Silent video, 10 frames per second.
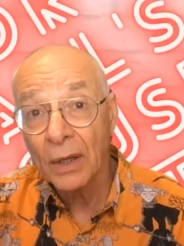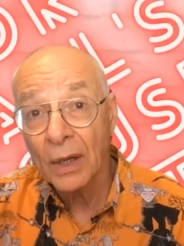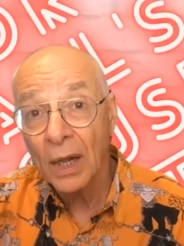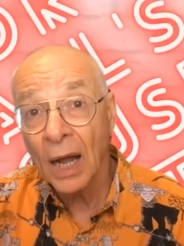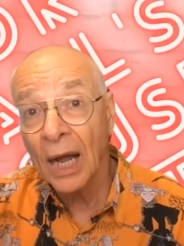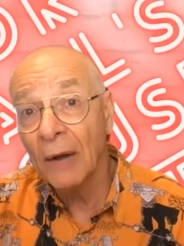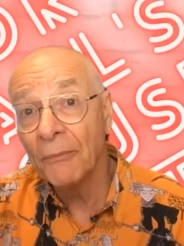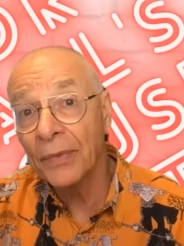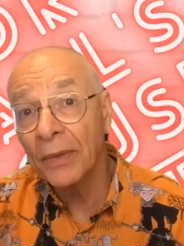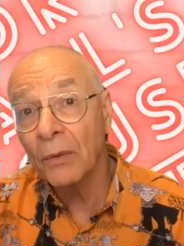
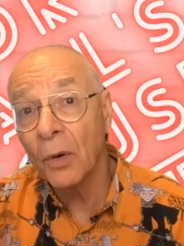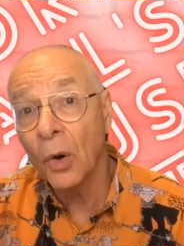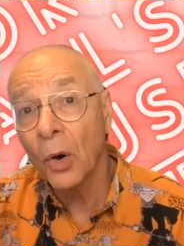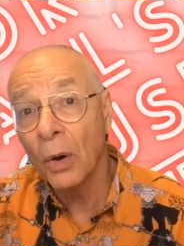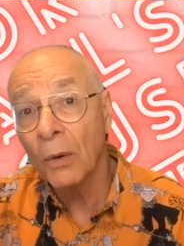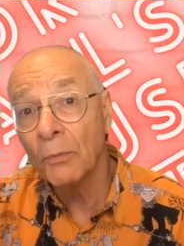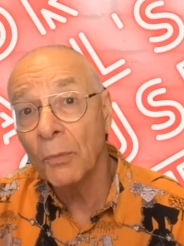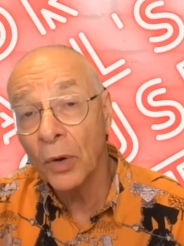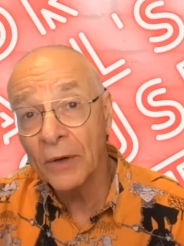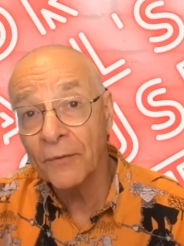or
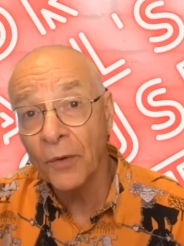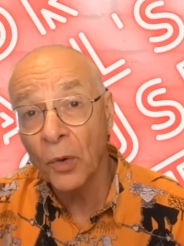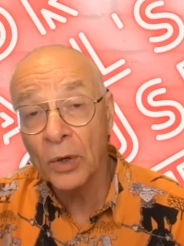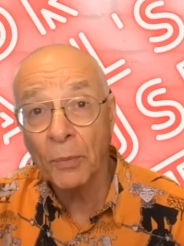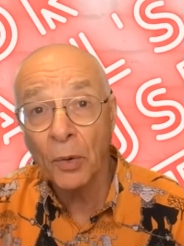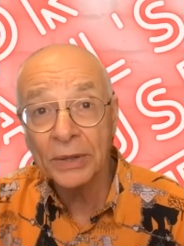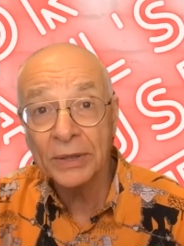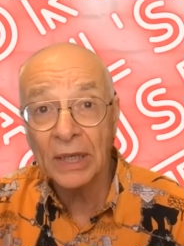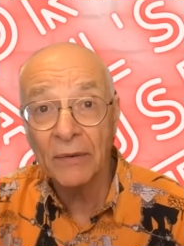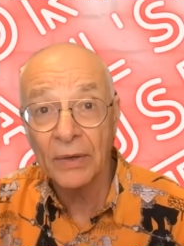0.4 to
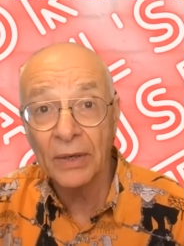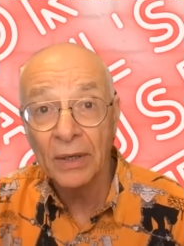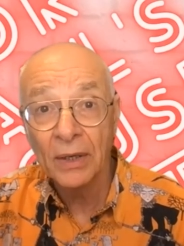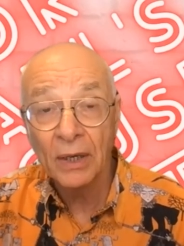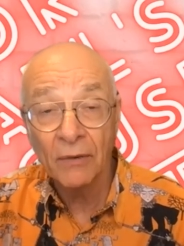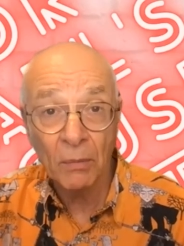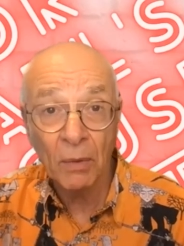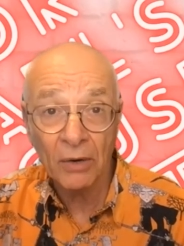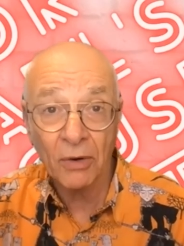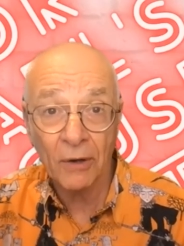0.7 of a
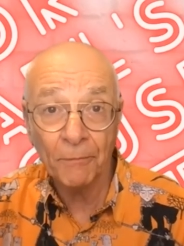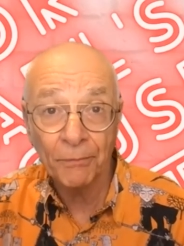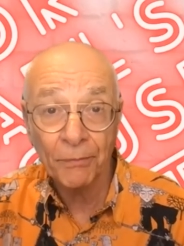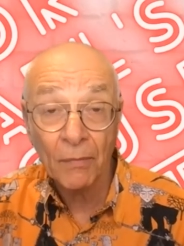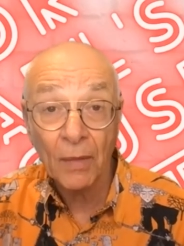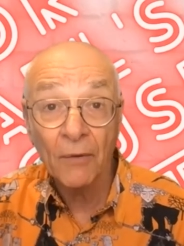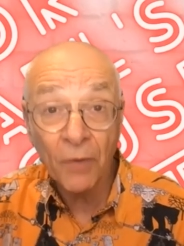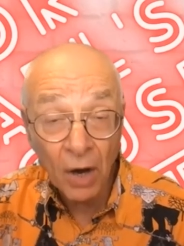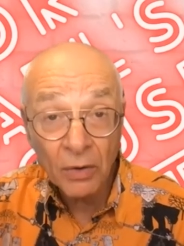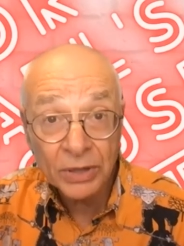micron.
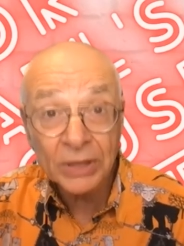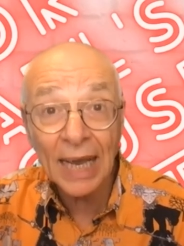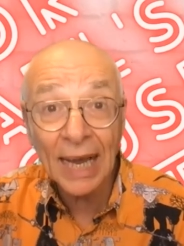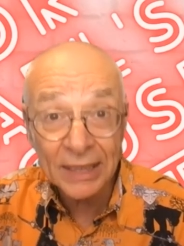Viruses are